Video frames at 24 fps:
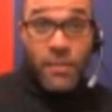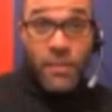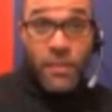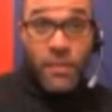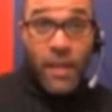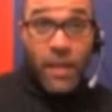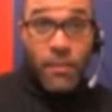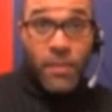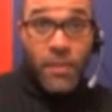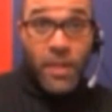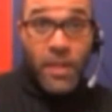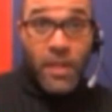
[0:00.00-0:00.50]

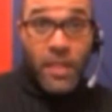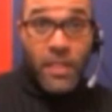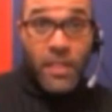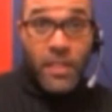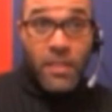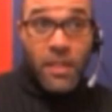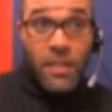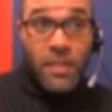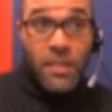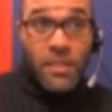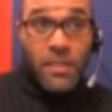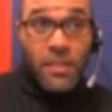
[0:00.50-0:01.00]
game, but
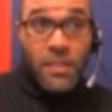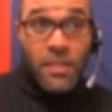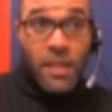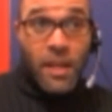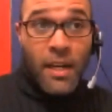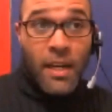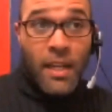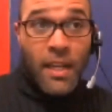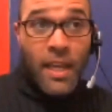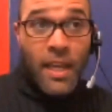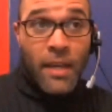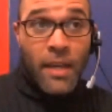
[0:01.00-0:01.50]
it's
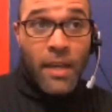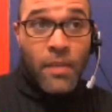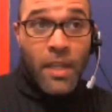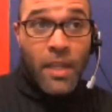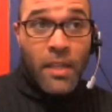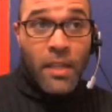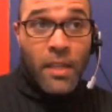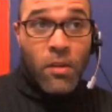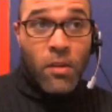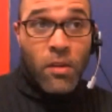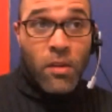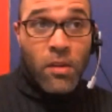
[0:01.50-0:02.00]
not a game
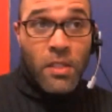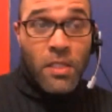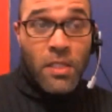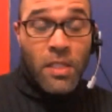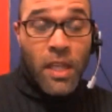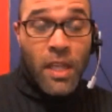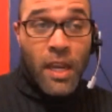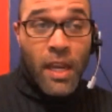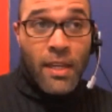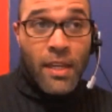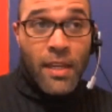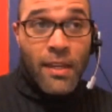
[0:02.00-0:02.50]
that looks
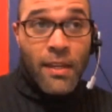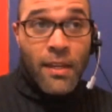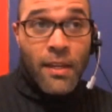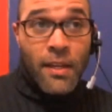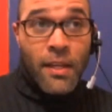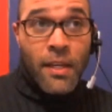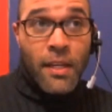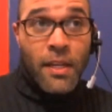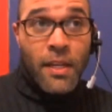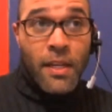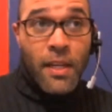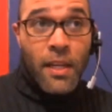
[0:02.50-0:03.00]
like
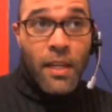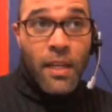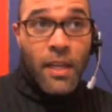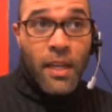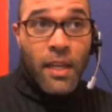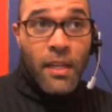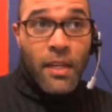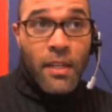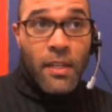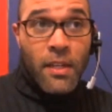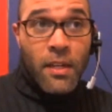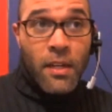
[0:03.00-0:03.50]

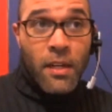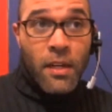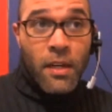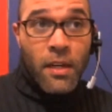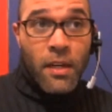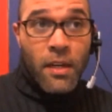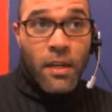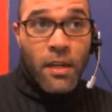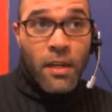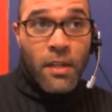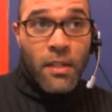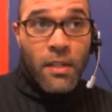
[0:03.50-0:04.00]
it
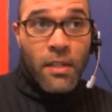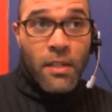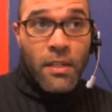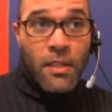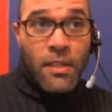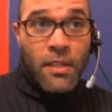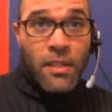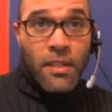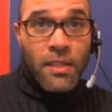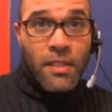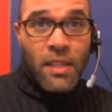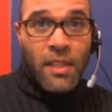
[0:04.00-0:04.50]

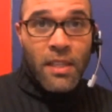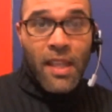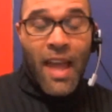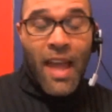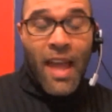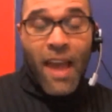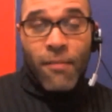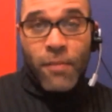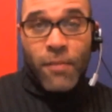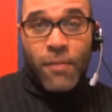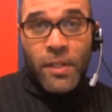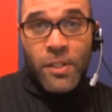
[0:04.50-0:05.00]
is
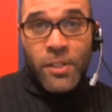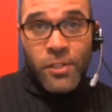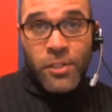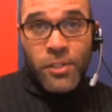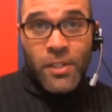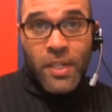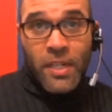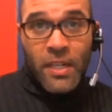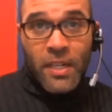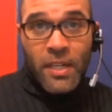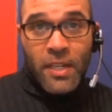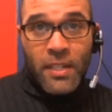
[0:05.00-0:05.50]
lavish
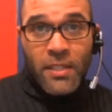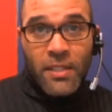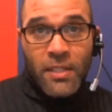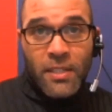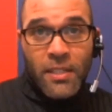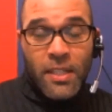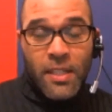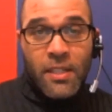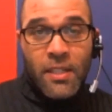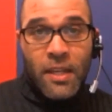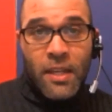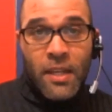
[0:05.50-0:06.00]
in its
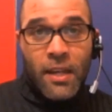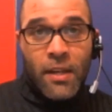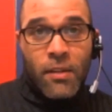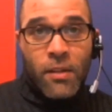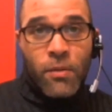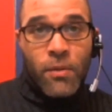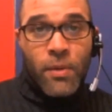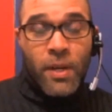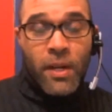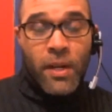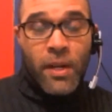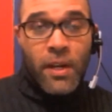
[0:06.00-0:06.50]
detail.
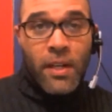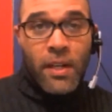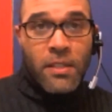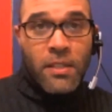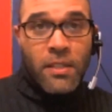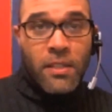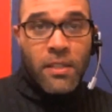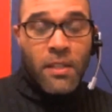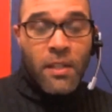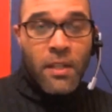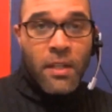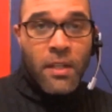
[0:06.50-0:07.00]

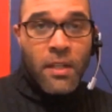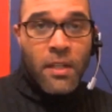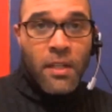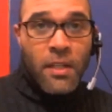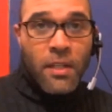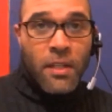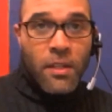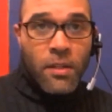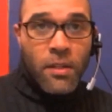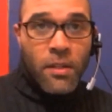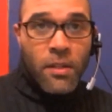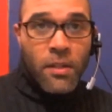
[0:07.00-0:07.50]
Whereas
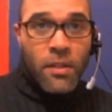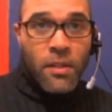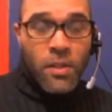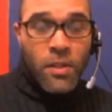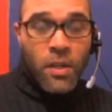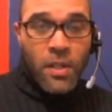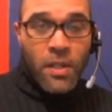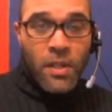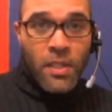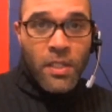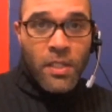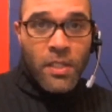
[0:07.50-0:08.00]
you
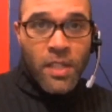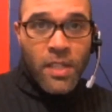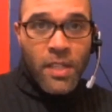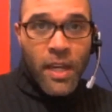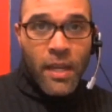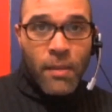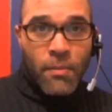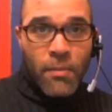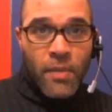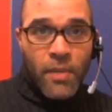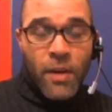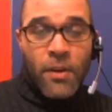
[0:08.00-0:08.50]
took the
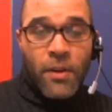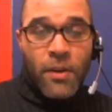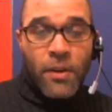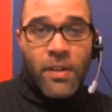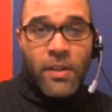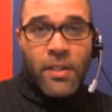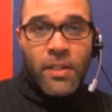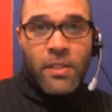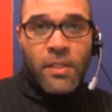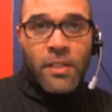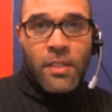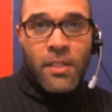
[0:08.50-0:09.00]
same
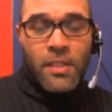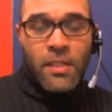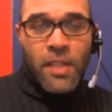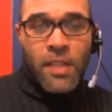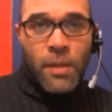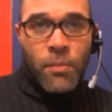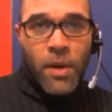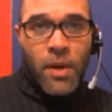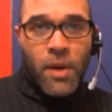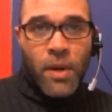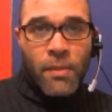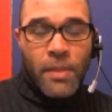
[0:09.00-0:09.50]
characters and the
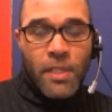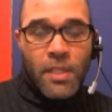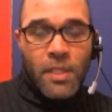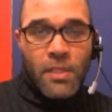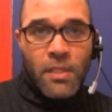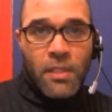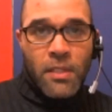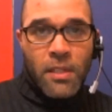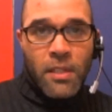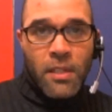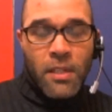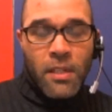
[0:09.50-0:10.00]
same
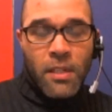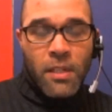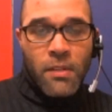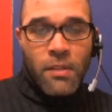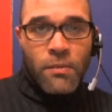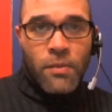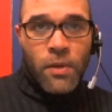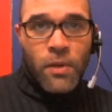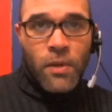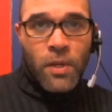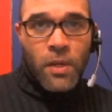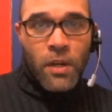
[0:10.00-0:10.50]
premise
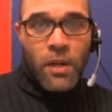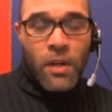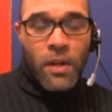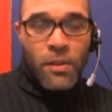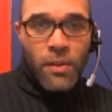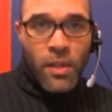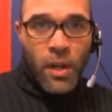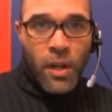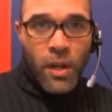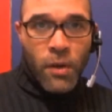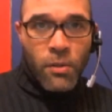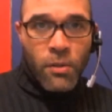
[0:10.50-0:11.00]
for
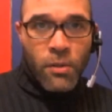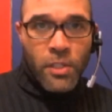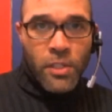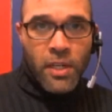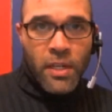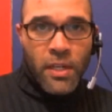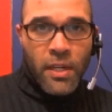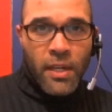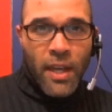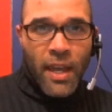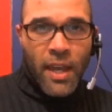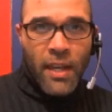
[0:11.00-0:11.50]
Under the
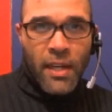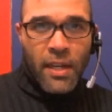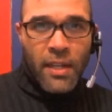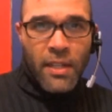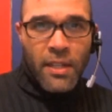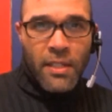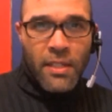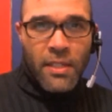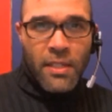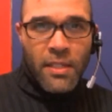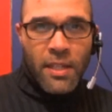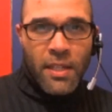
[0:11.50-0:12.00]
Ocean, and
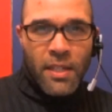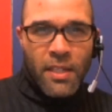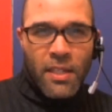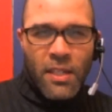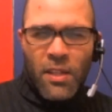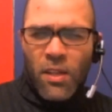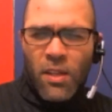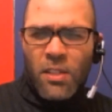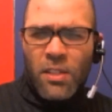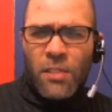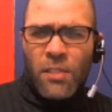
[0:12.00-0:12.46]
it looks